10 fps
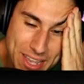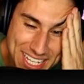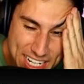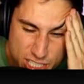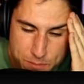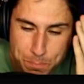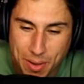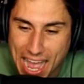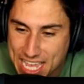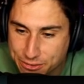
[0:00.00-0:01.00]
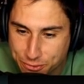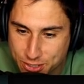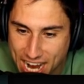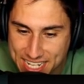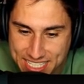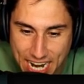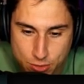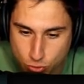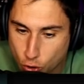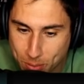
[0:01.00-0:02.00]
Wait, can I just buy it for 99
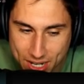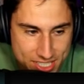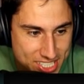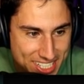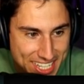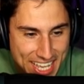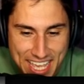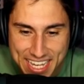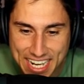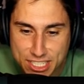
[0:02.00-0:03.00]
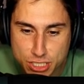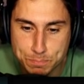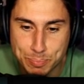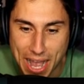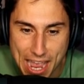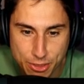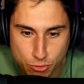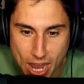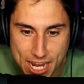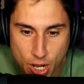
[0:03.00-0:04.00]
Robux? Can I just buy the
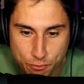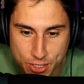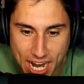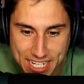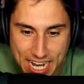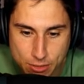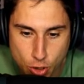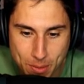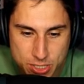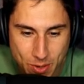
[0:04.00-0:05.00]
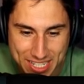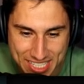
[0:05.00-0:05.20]
rhino for 99 Robux? Wait a